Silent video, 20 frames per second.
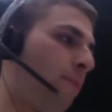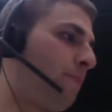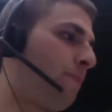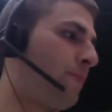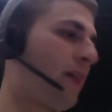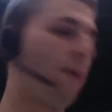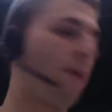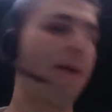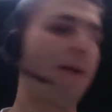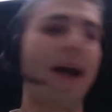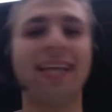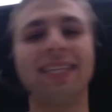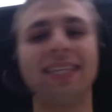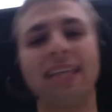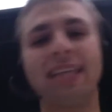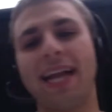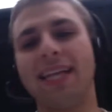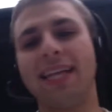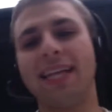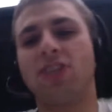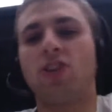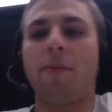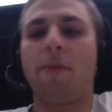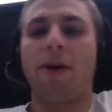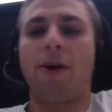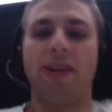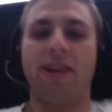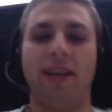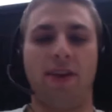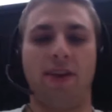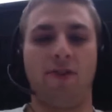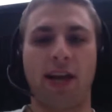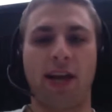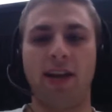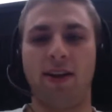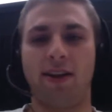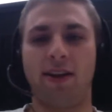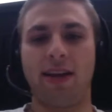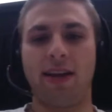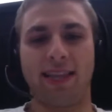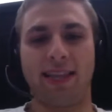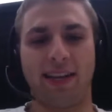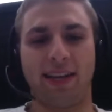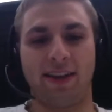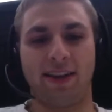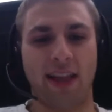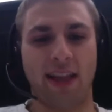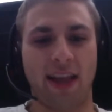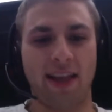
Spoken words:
I guess it's all about need, right? At the end of the day,